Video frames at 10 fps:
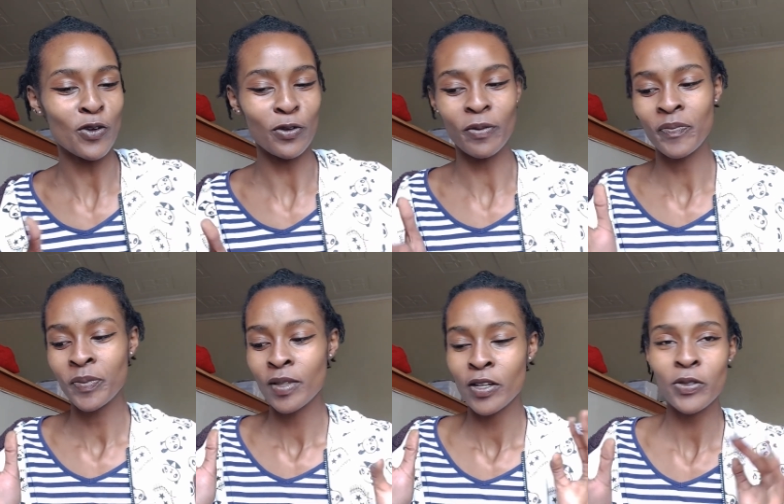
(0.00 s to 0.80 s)
No.
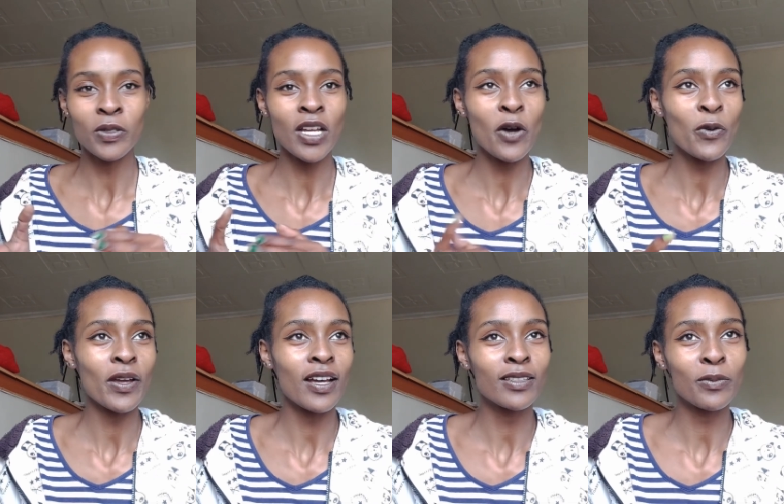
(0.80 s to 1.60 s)
So now
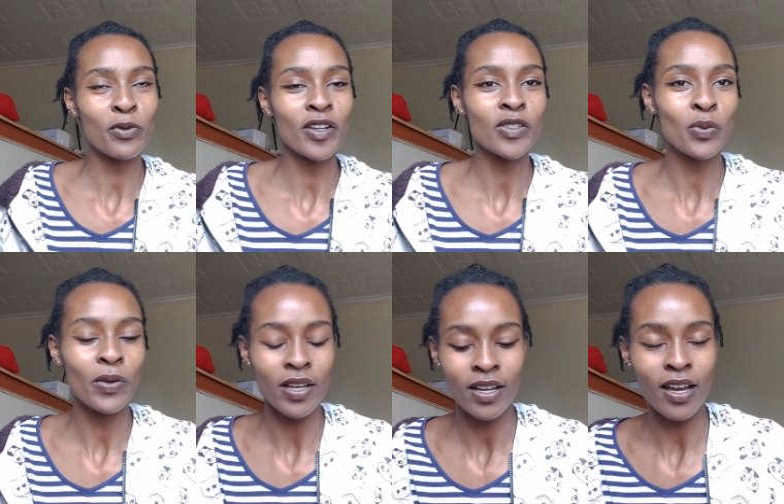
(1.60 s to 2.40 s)
we're at the point
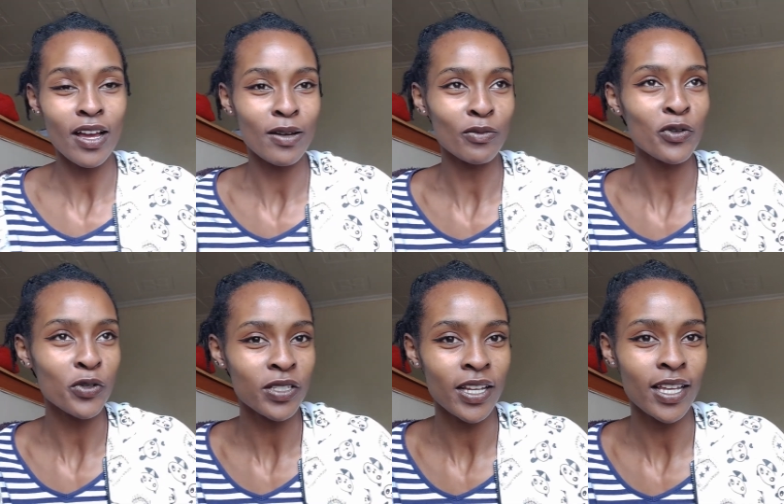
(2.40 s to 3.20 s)
where I'm
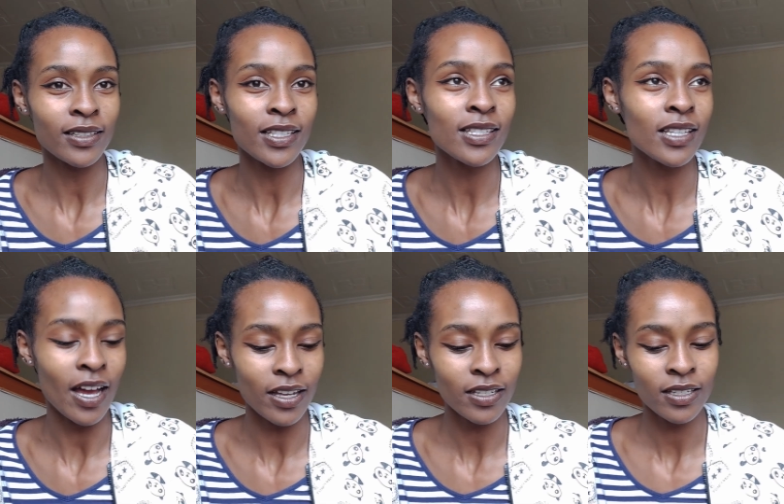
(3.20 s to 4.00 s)
crocheting this
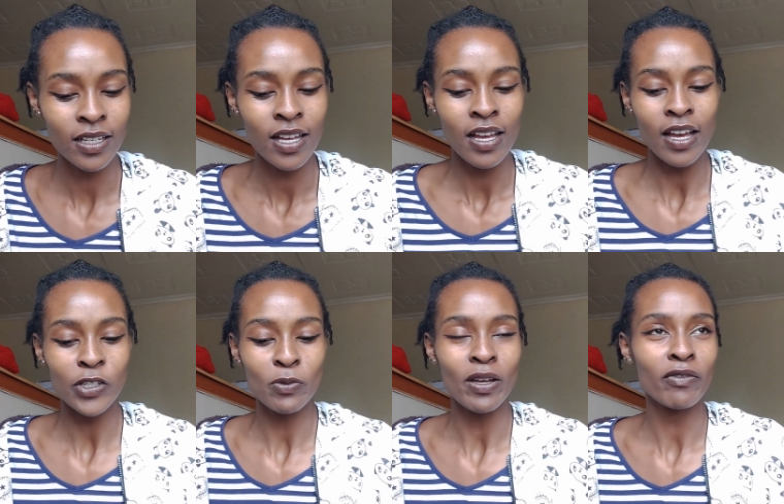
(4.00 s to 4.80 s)
skirt.
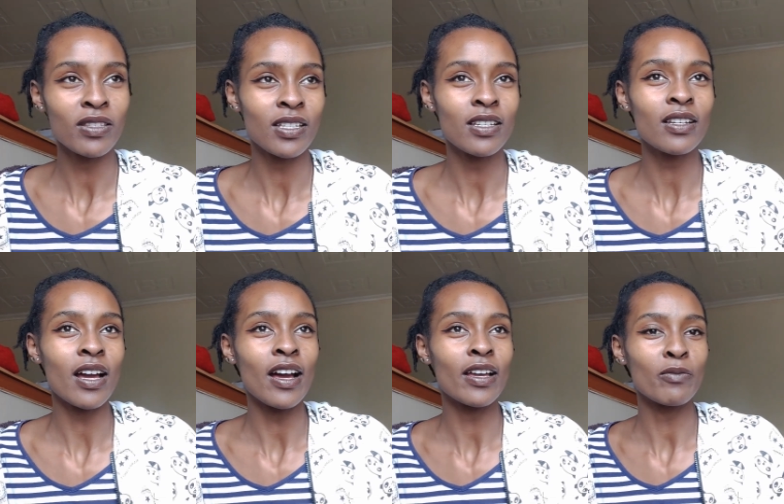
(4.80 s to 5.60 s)
As you may have seen,
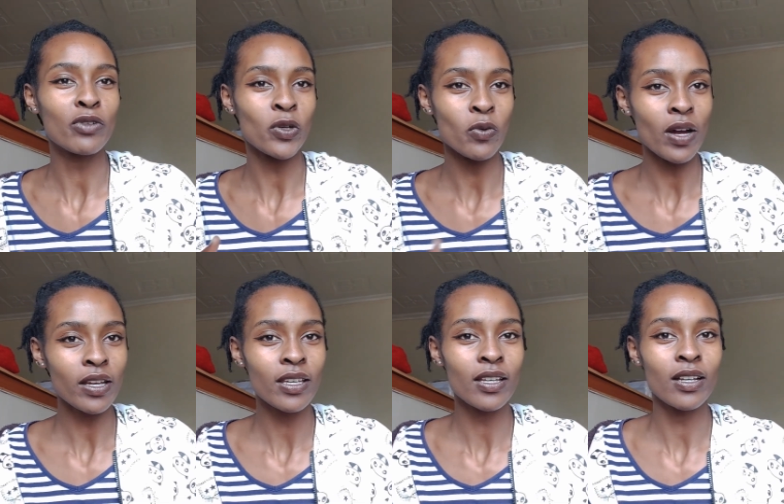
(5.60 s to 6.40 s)
I am
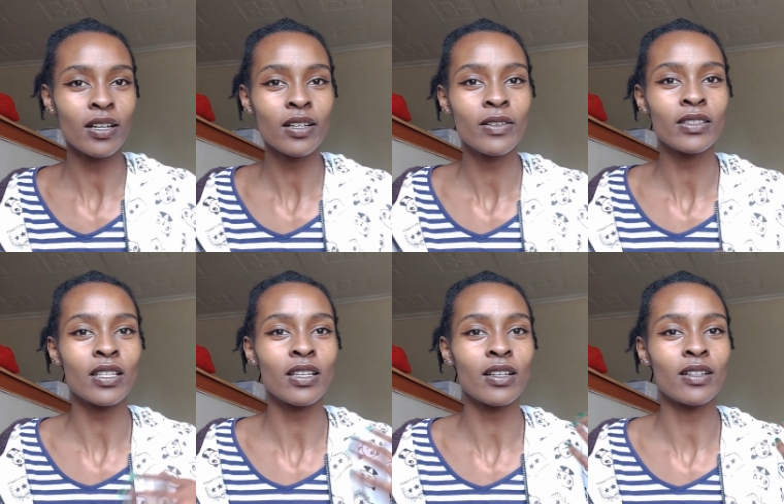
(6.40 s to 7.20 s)
reworking
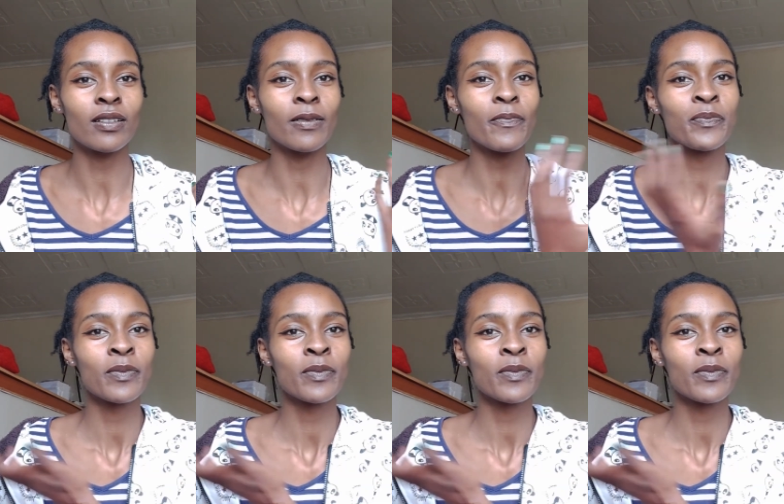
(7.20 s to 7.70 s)
the